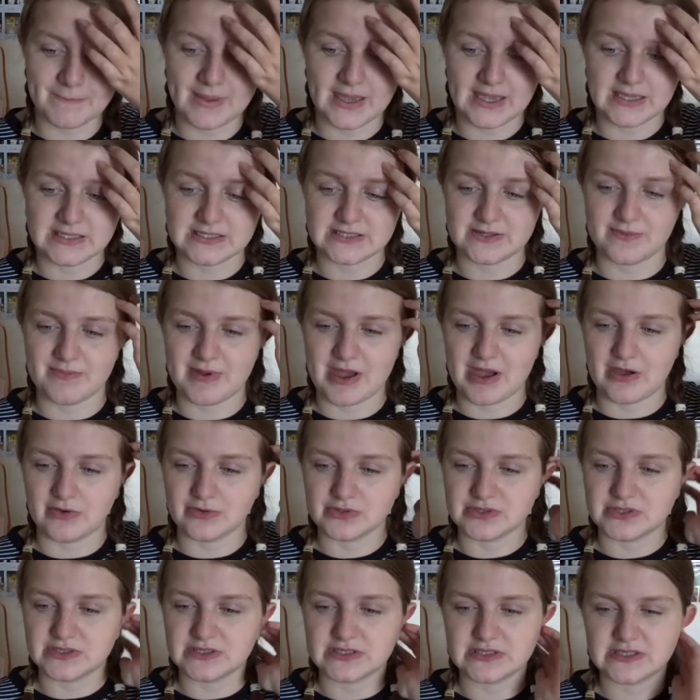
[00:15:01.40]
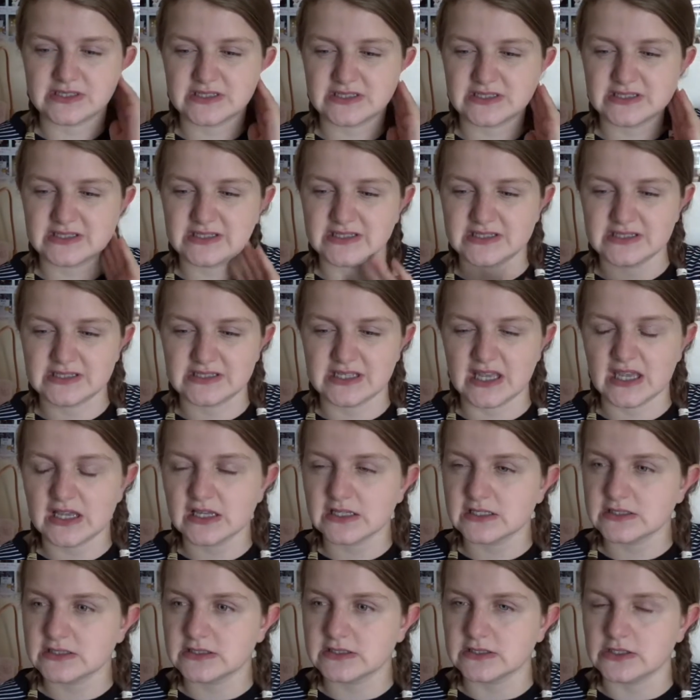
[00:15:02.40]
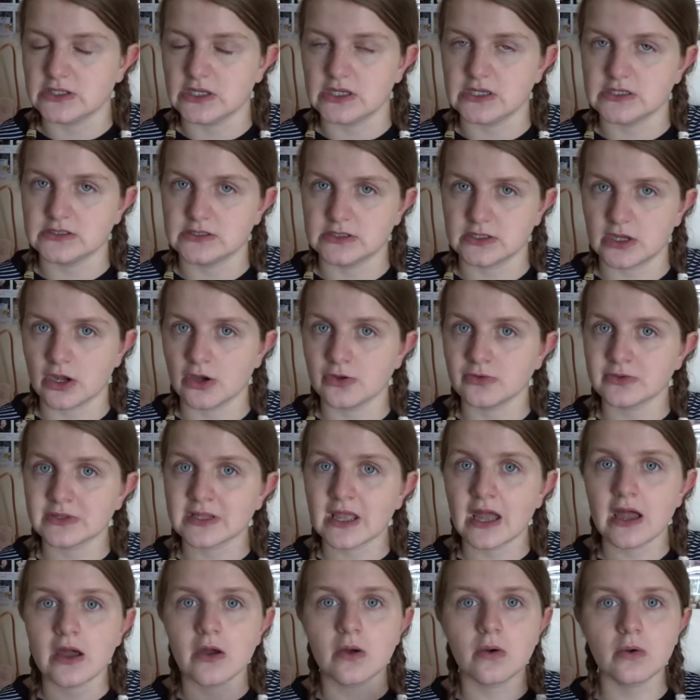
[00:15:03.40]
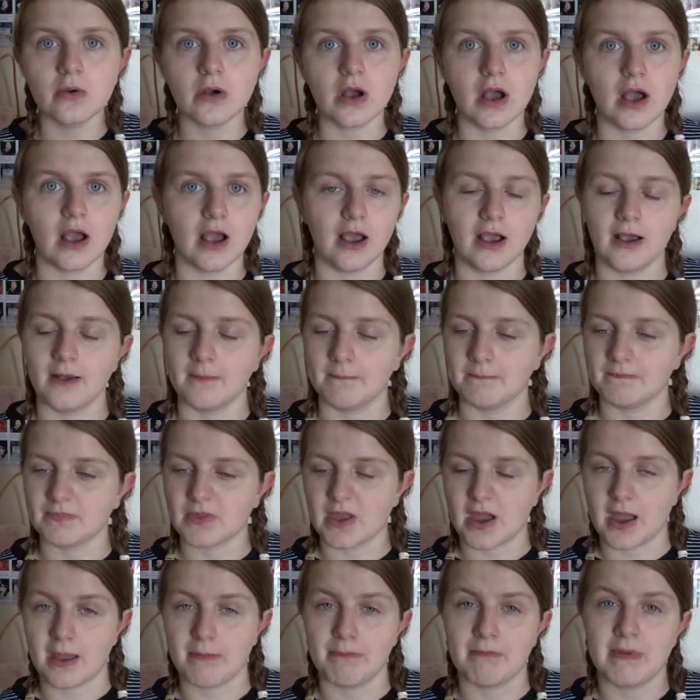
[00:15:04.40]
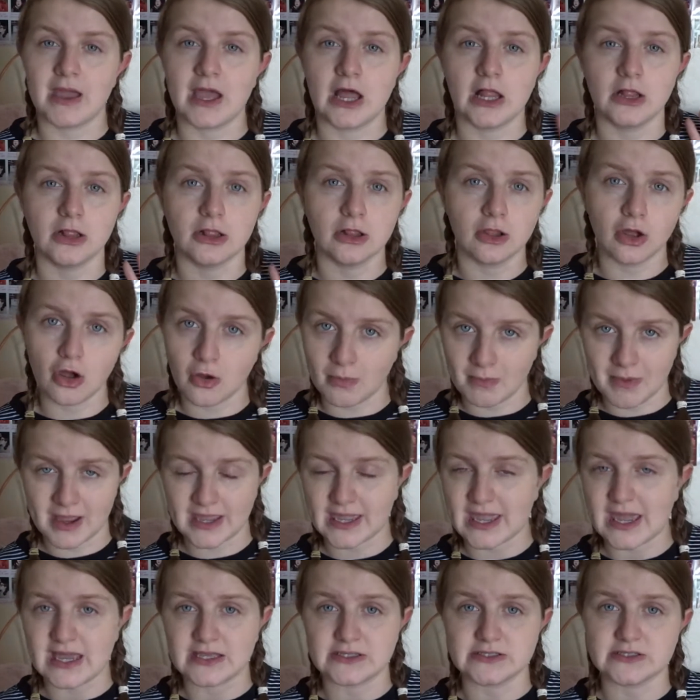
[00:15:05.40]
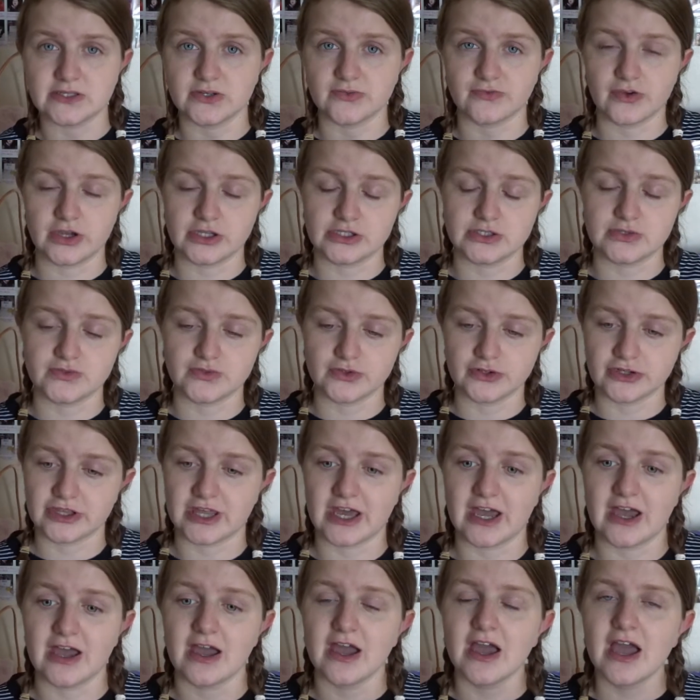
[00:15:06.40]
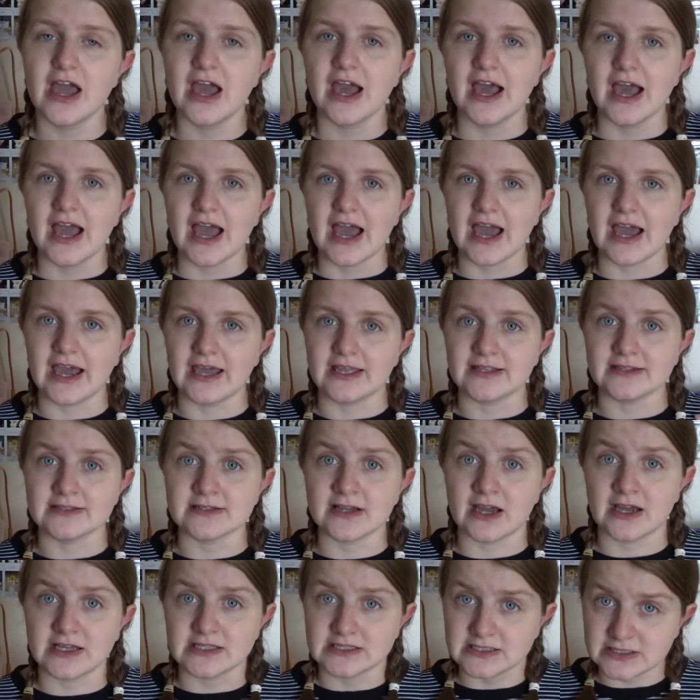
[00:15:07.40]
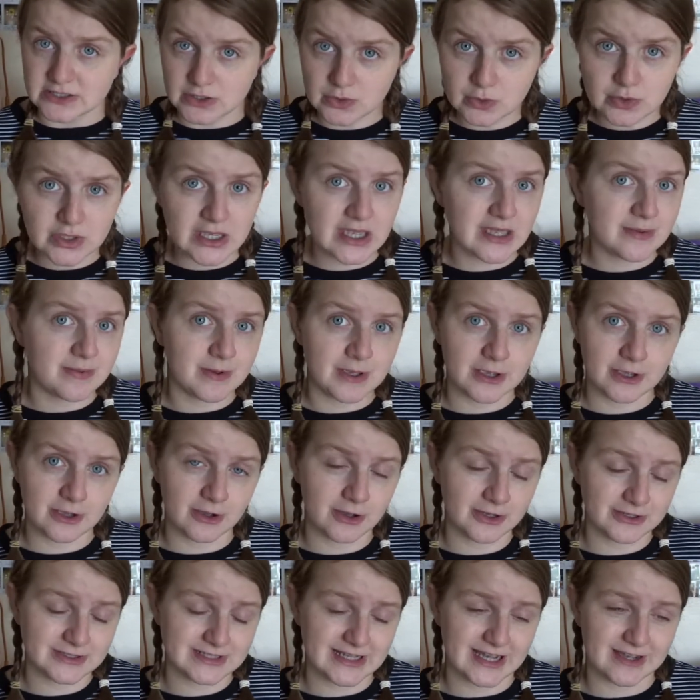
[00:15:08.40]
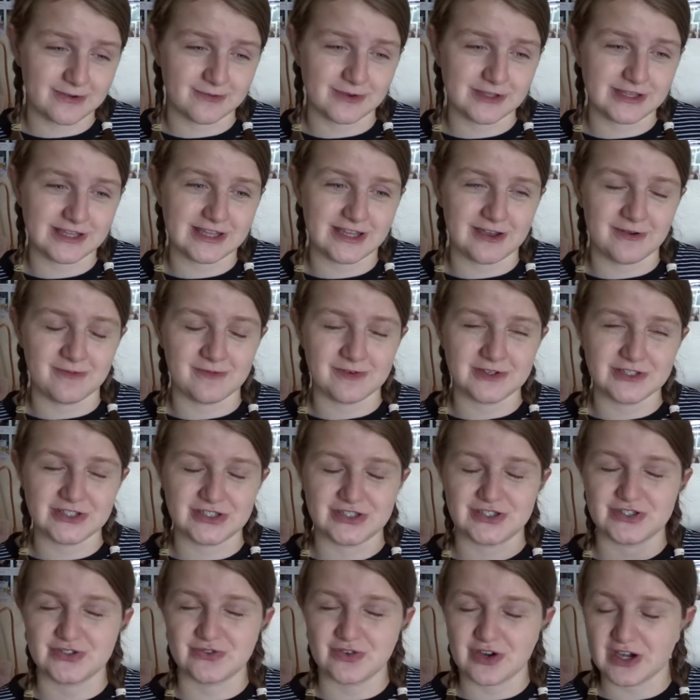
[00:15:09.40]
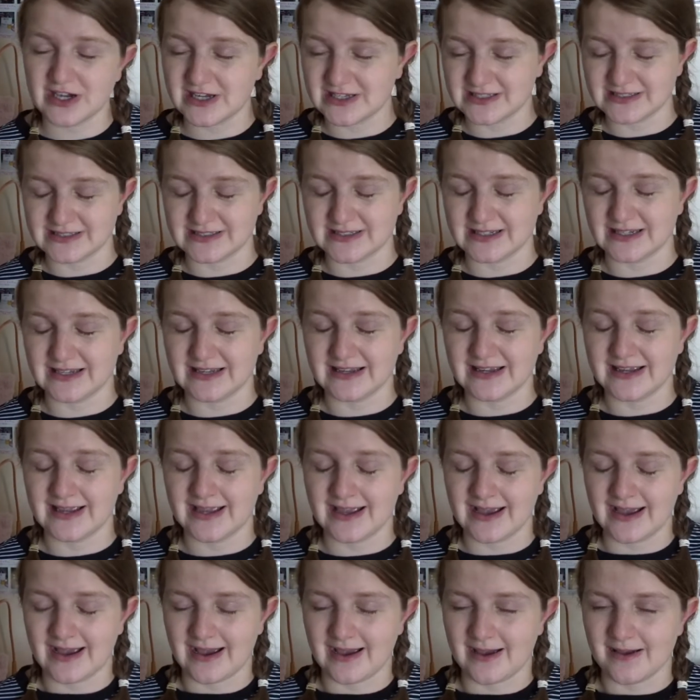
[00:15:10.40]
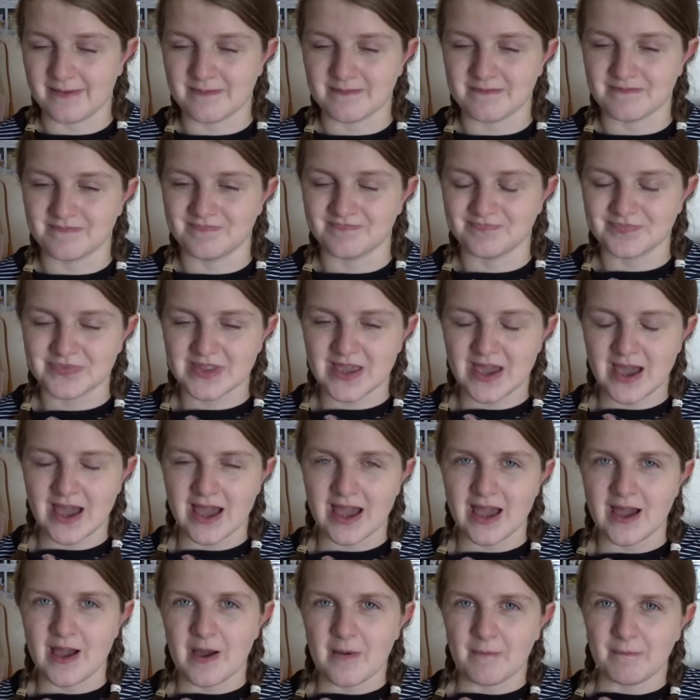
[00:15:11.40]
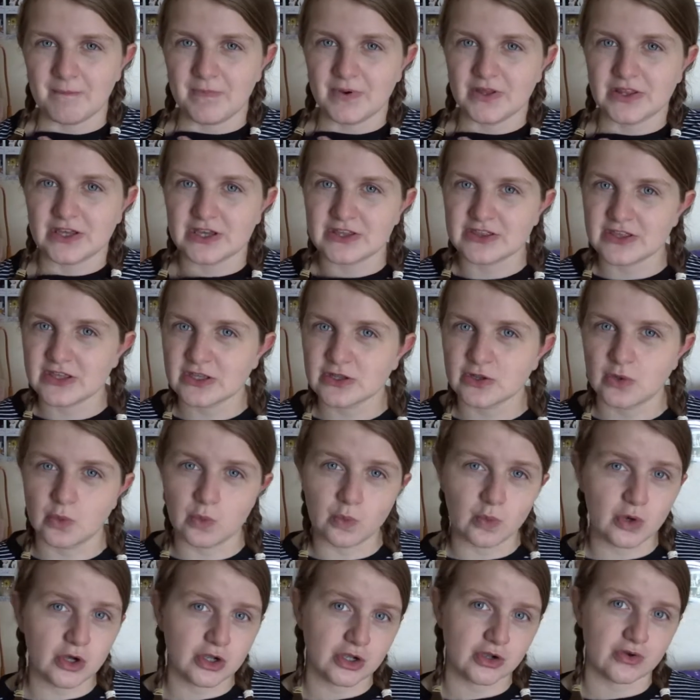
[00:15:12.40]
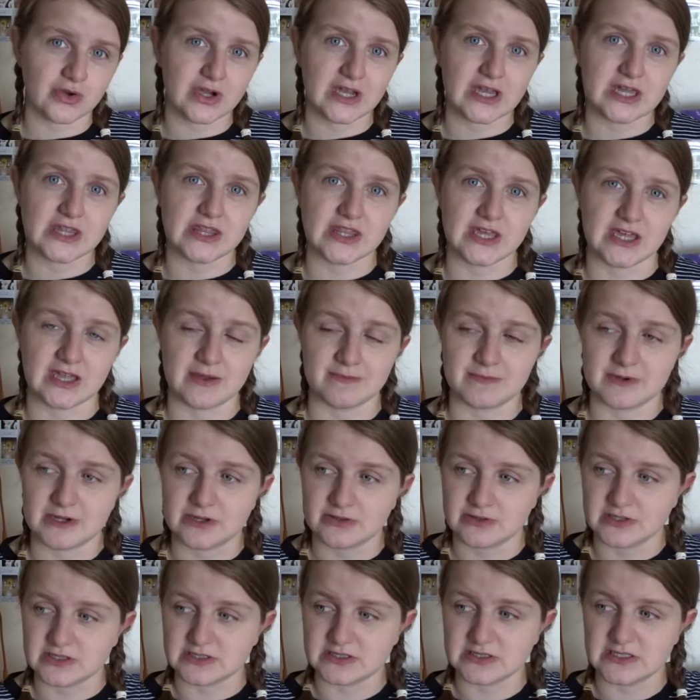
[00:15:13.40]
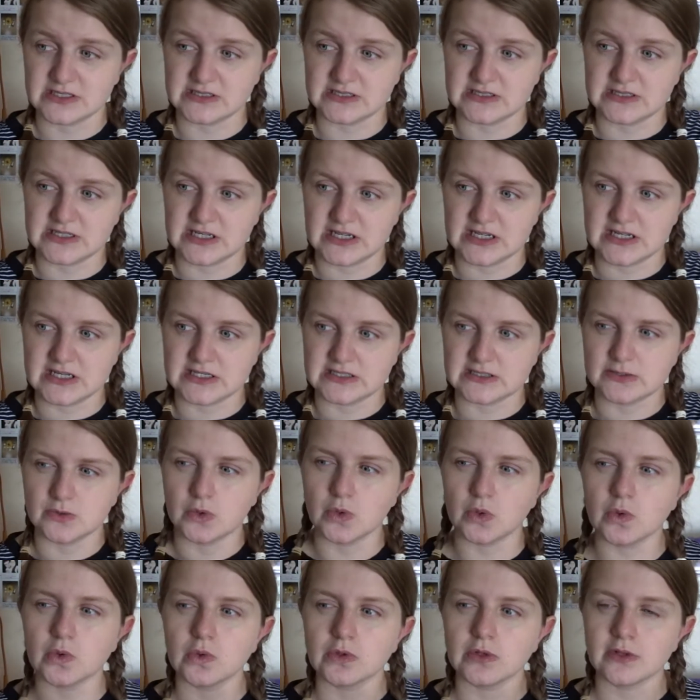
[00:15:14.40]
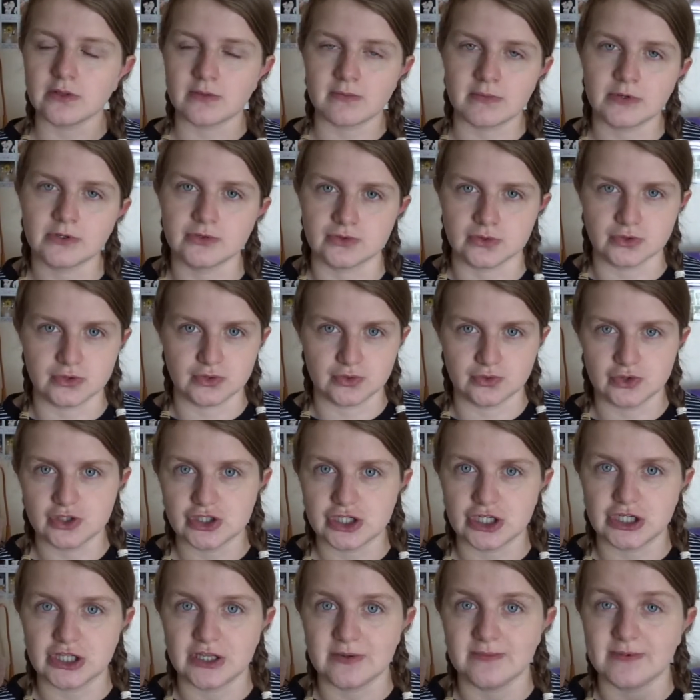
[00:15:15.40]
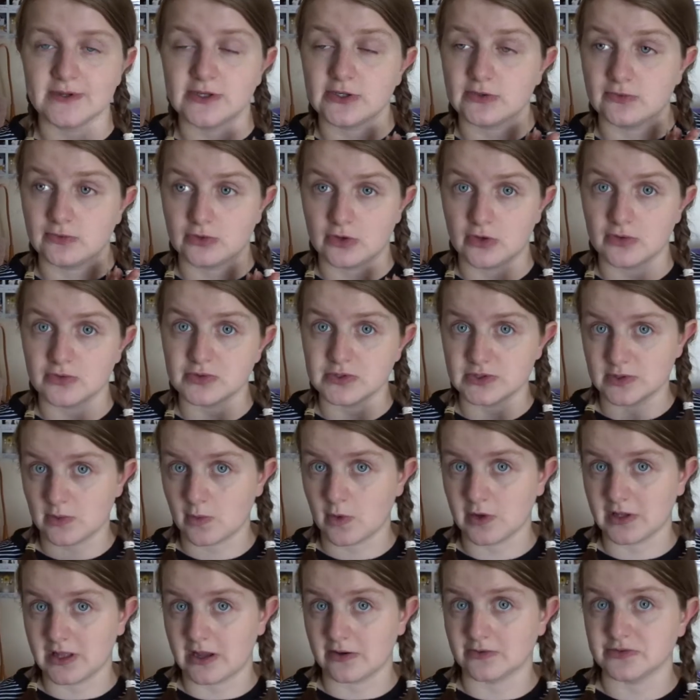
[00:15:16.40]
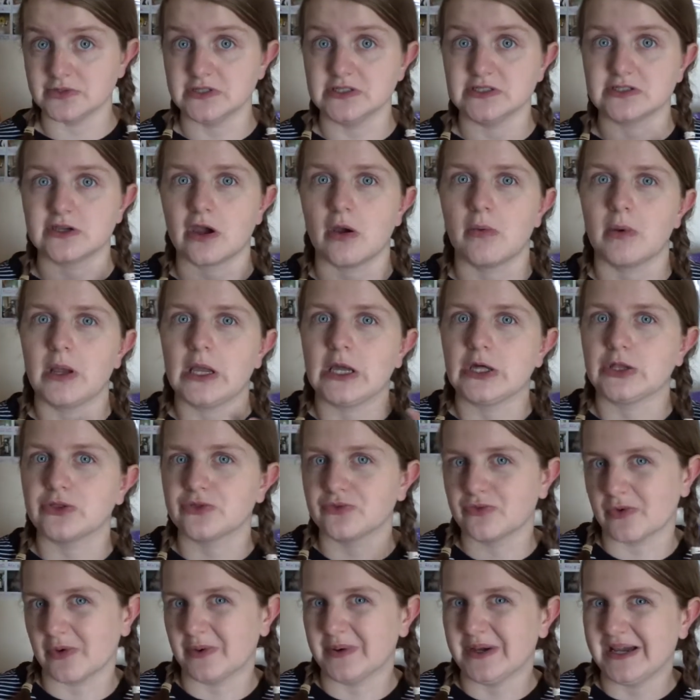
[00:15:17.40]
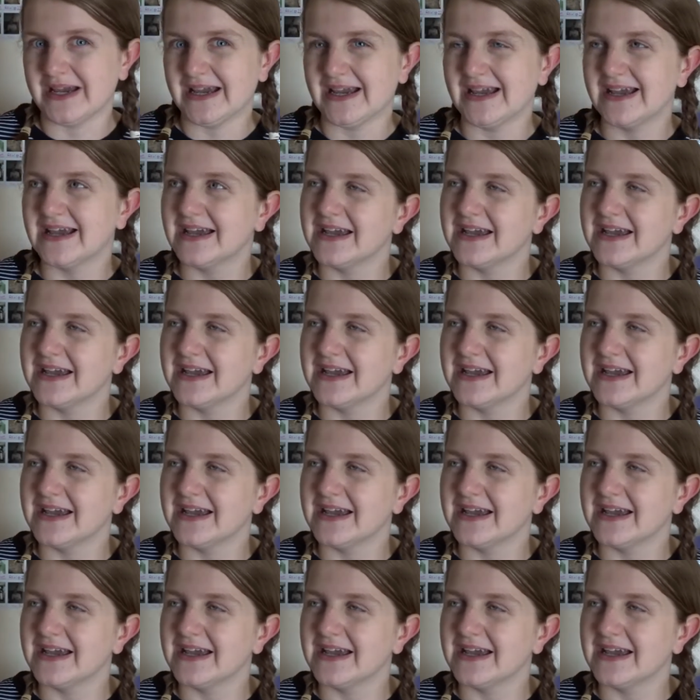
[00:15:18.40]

based about 6 years ago now. I met a lot of my cancer friends through that, and I still keep in contact with them, which is crazy. But I think the one great thing about this is that it's all an emotional journey, but you know someone else is going through it.